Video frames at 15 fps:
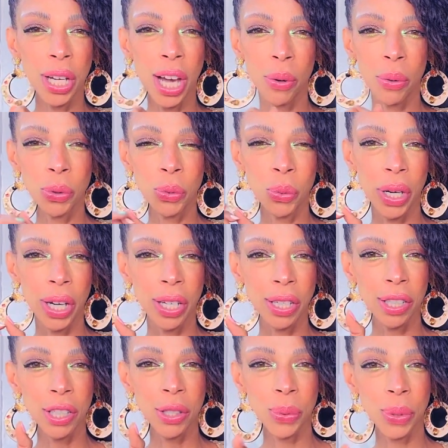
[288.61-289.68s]
I would wear
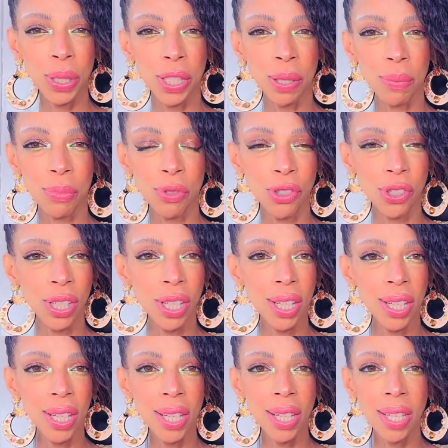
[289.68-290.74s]
this with some
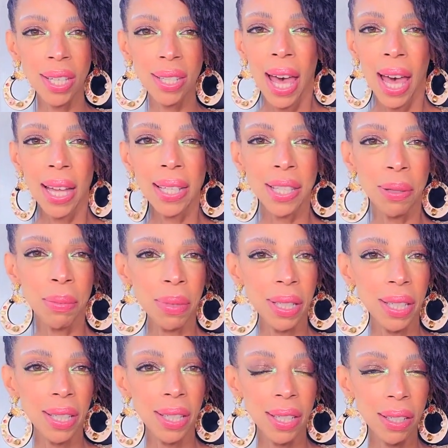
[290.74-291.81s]
jeans and some
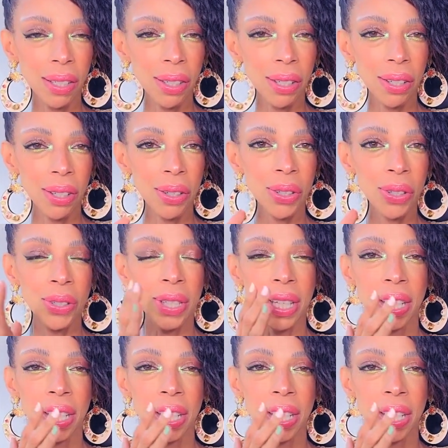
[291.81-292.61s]
heels,